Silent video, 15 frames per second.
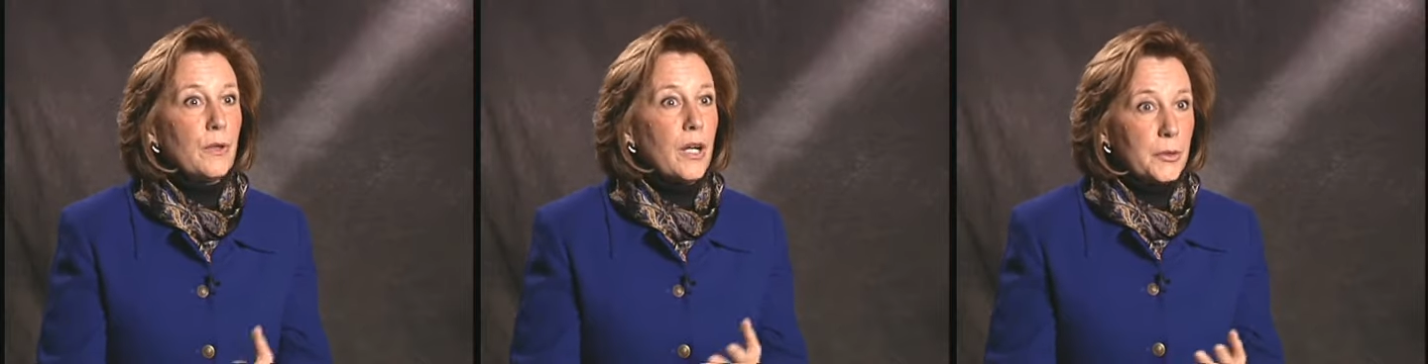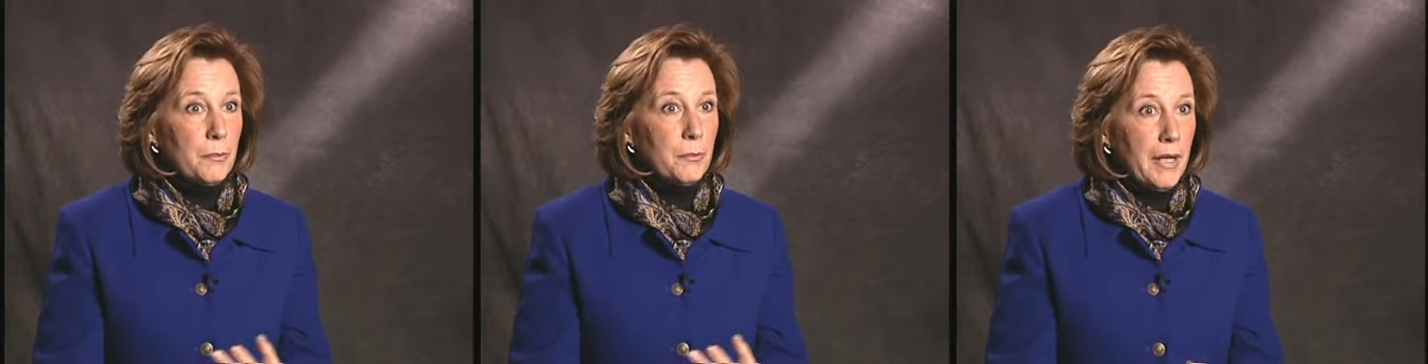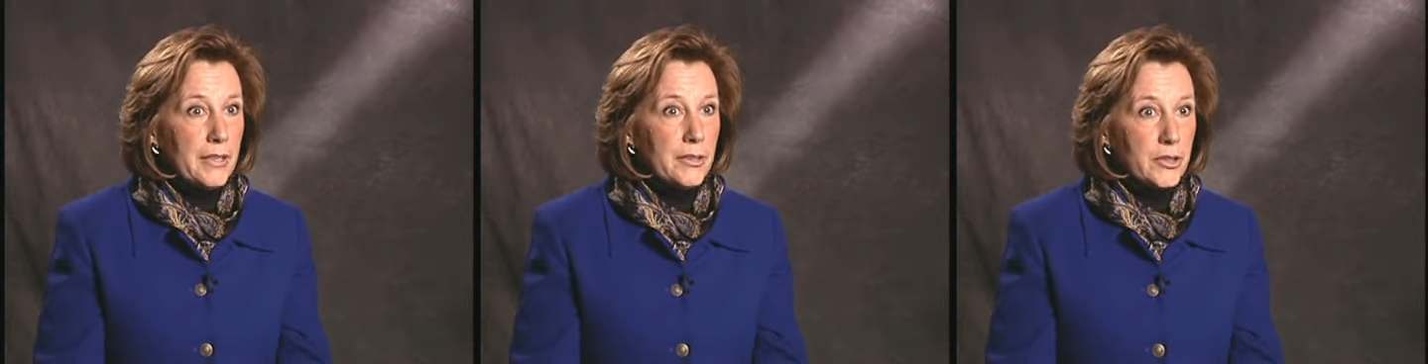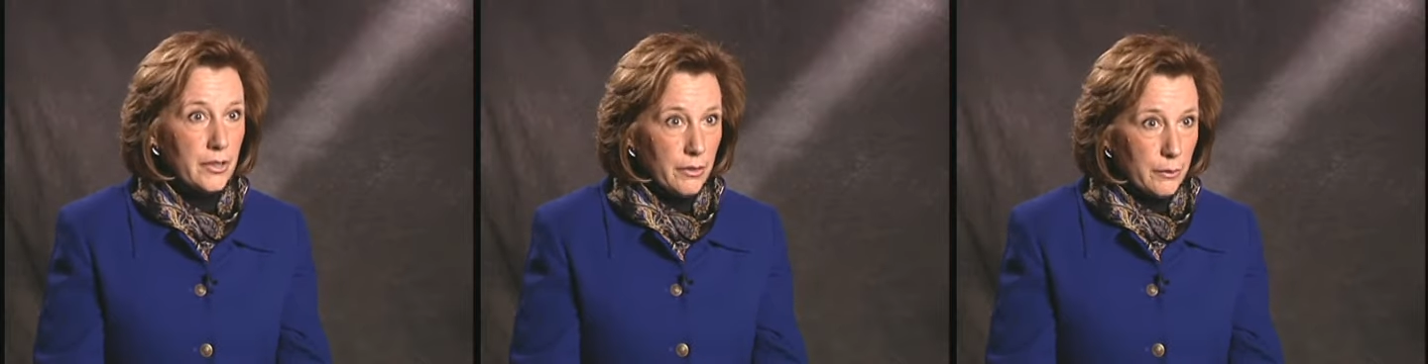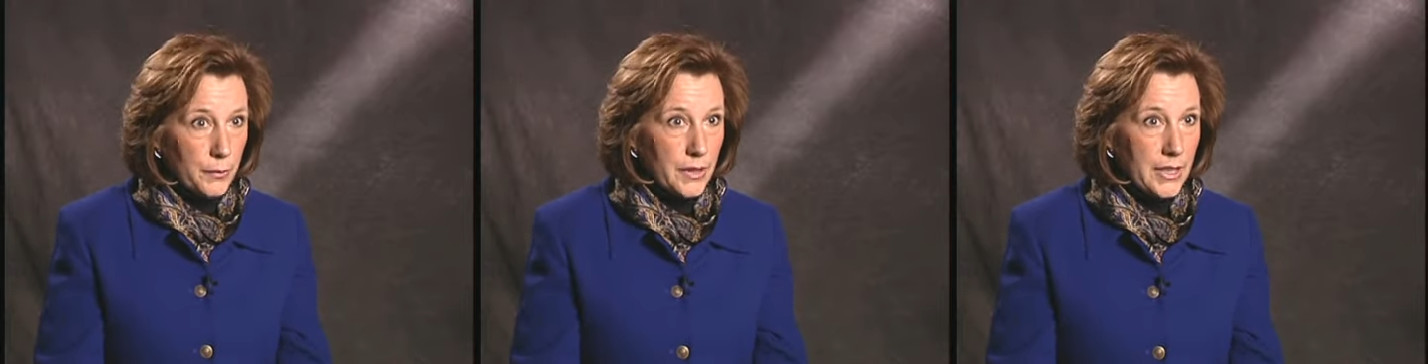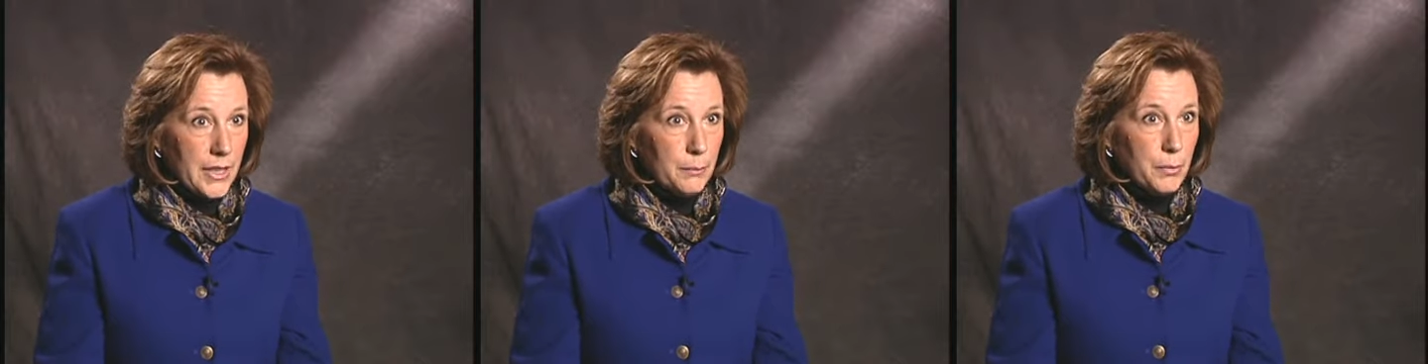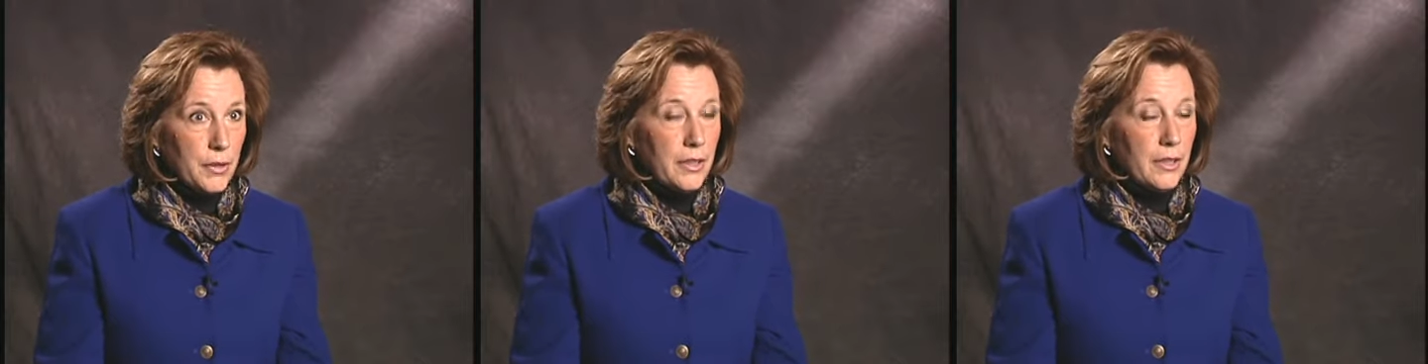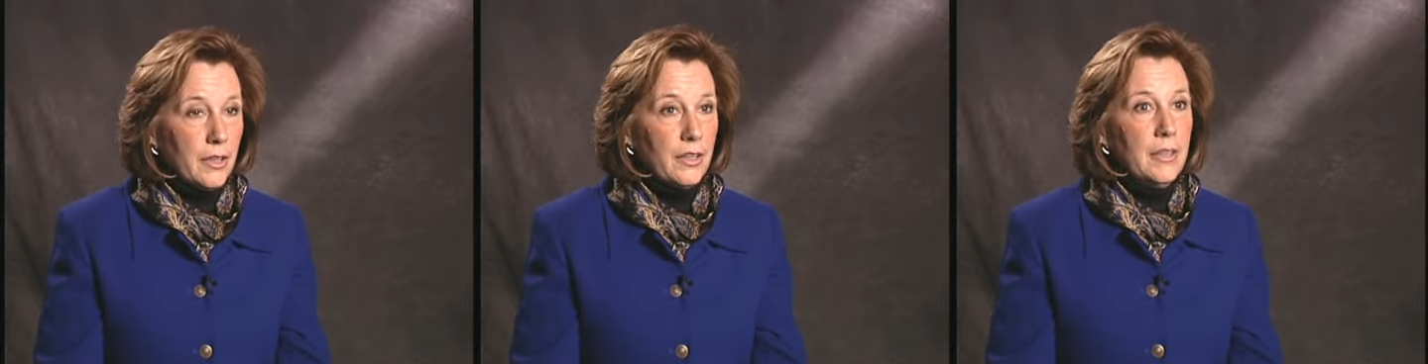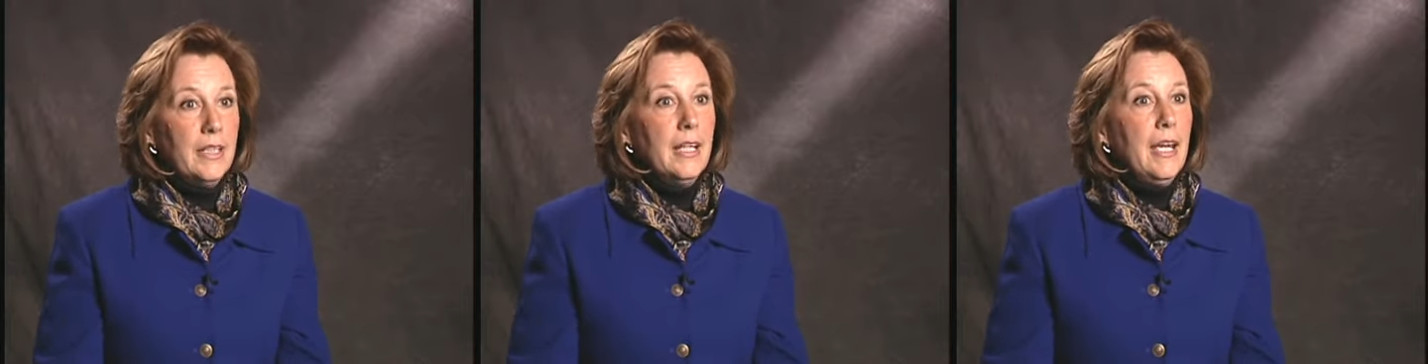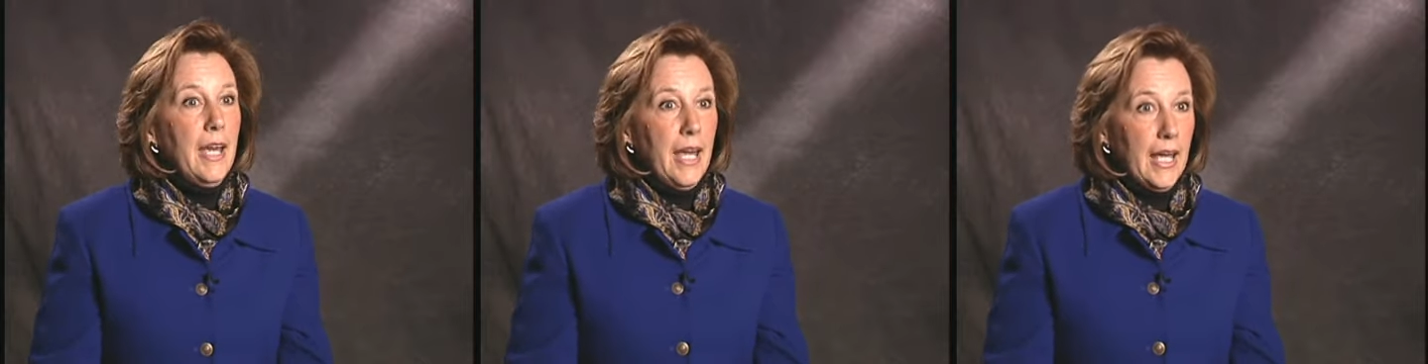our Dimension 3D printer
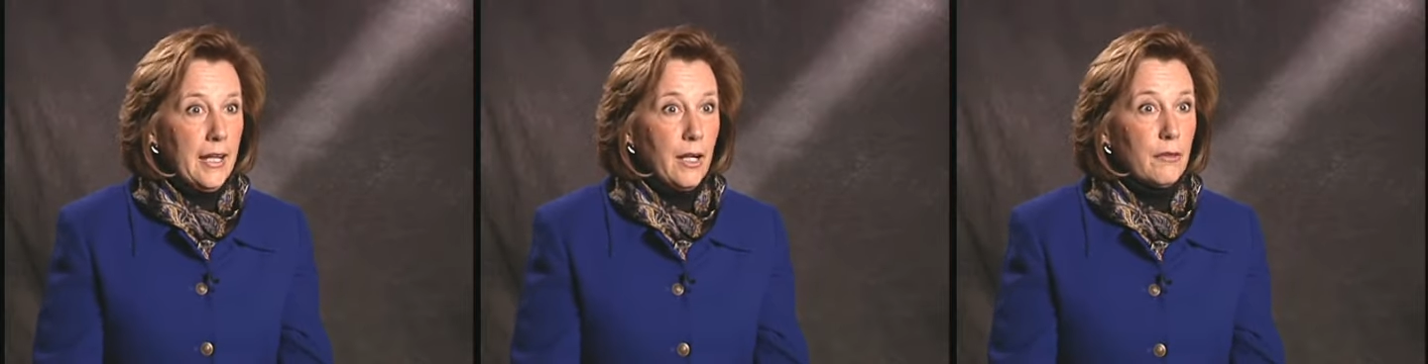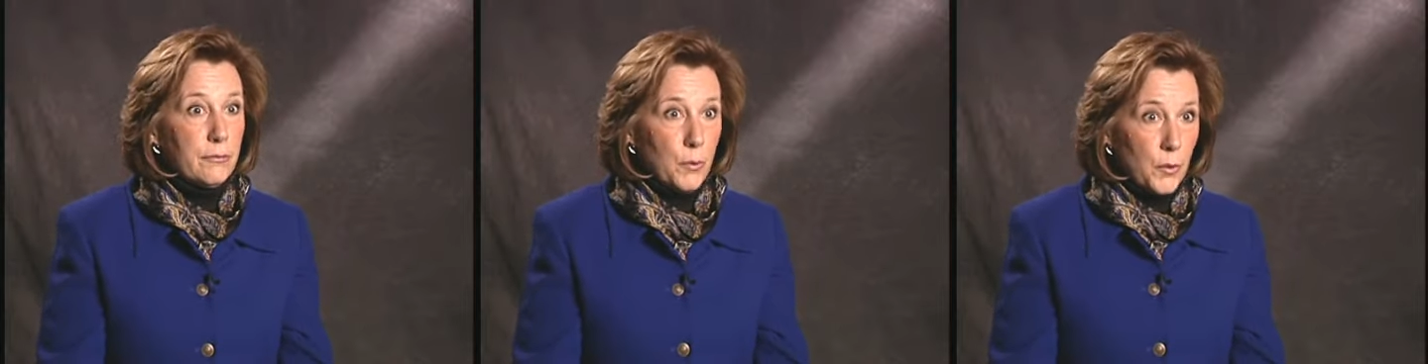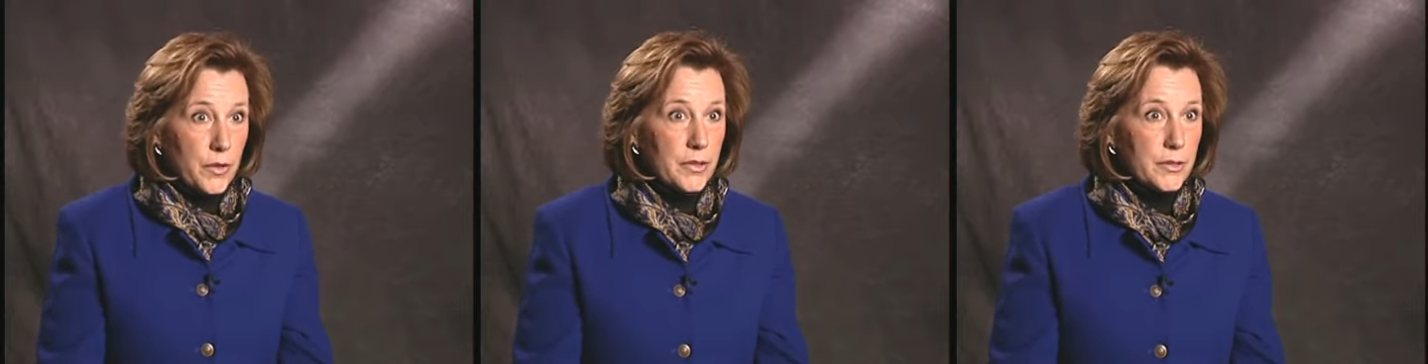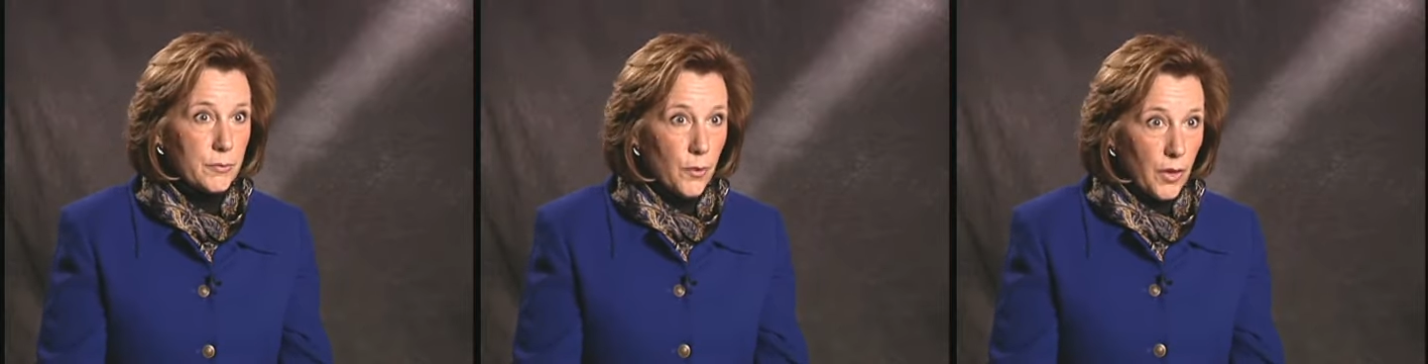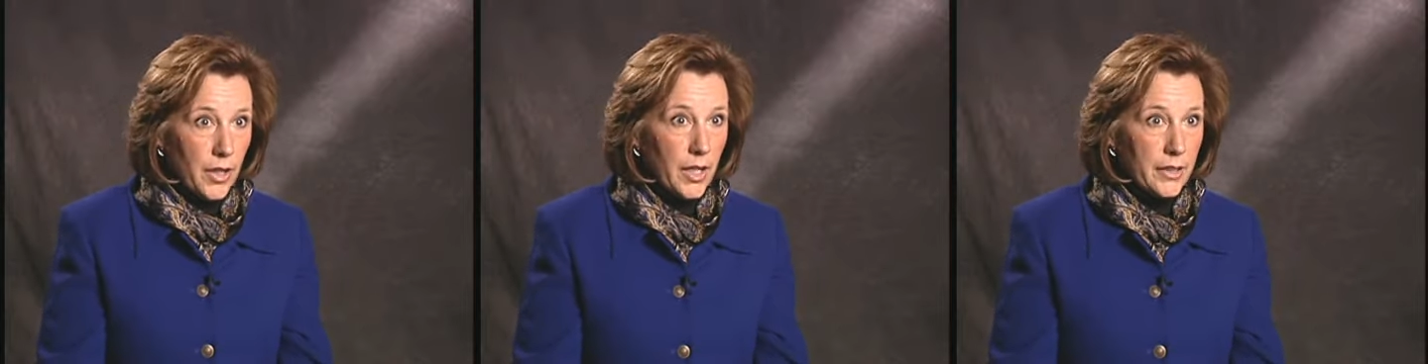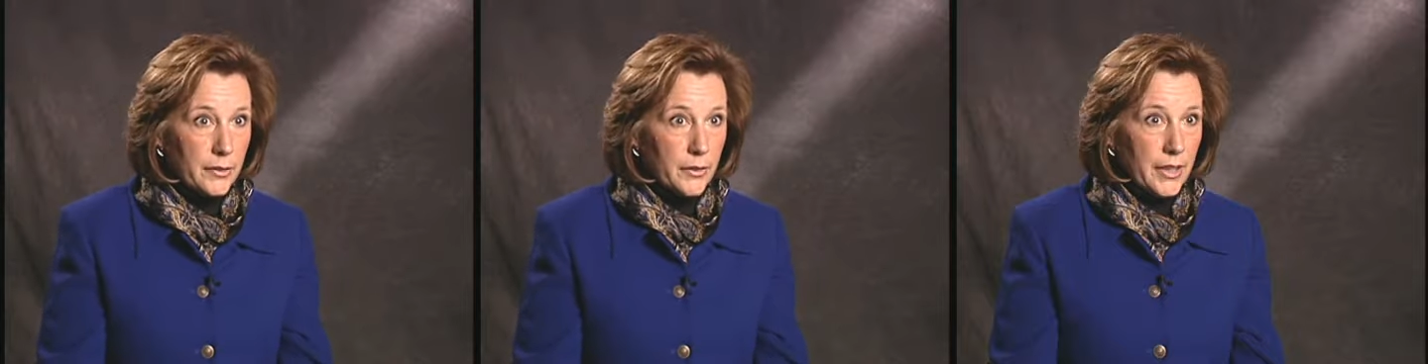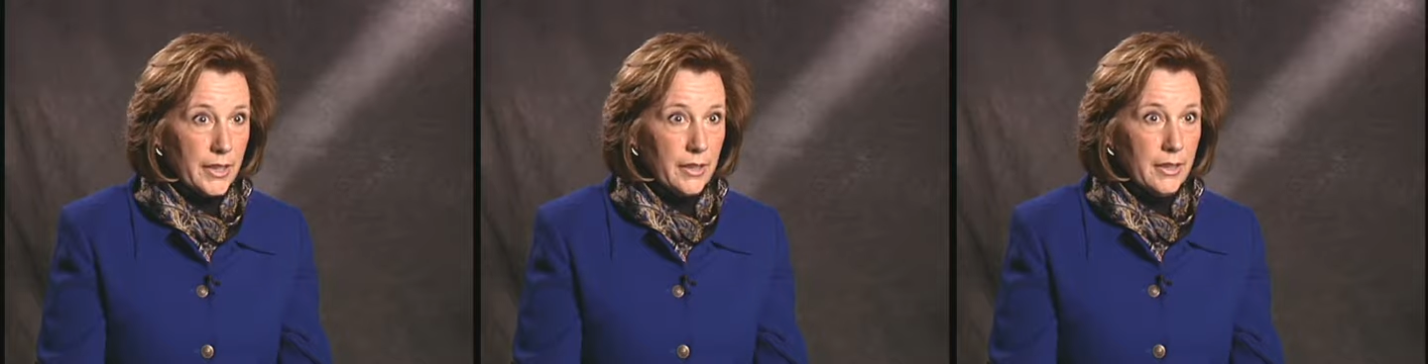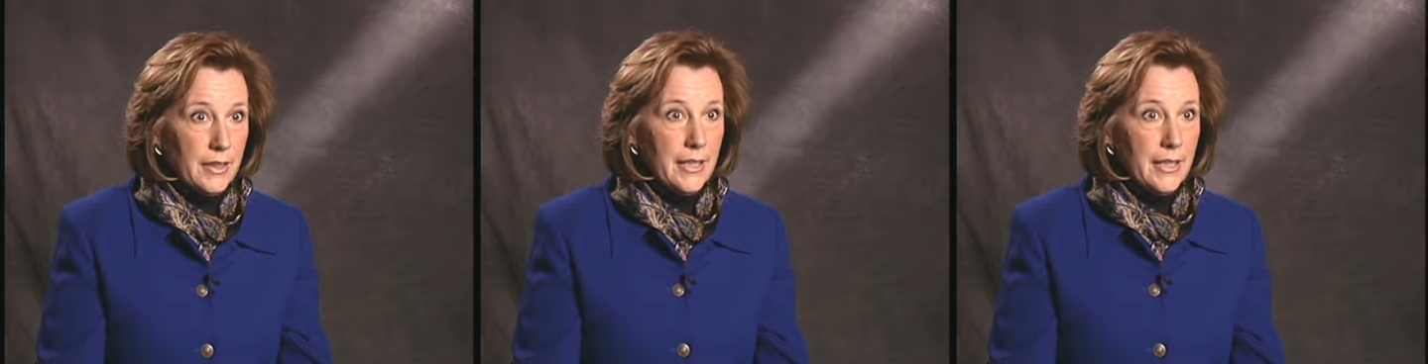and our Fortus 400.